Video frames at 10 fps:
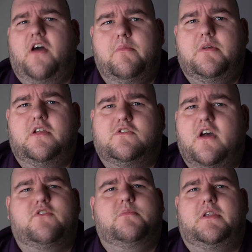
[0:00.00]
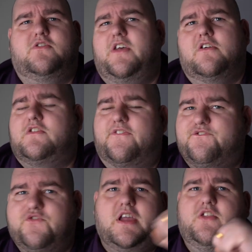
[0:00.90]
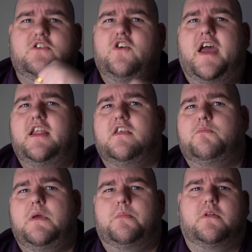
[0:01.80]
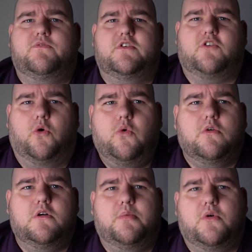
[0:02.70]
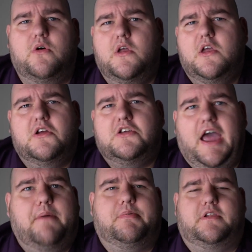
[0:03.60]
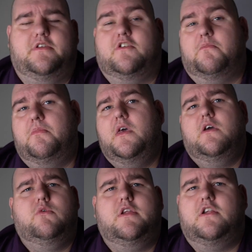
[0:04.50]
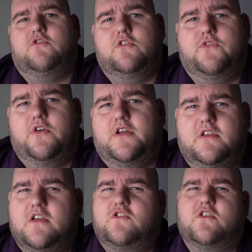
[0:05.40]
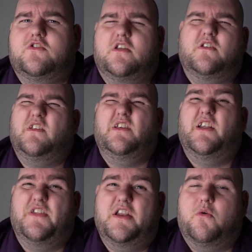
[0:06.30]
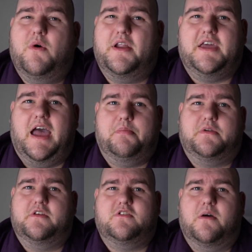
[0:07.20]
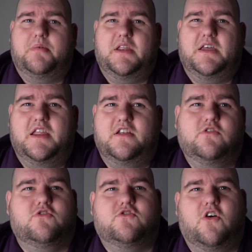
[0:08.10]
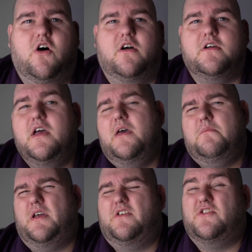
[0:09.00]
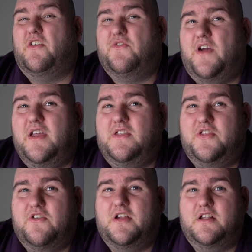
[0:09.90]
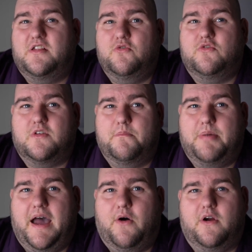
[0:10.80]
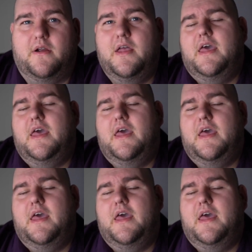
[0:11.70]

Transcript: communist government is there to free the Chinese people of this horrible capitalism. When in truthful, it, it's just that you know they don't want a capitalist company getting too strong because they're afraid that they're going to lose some power,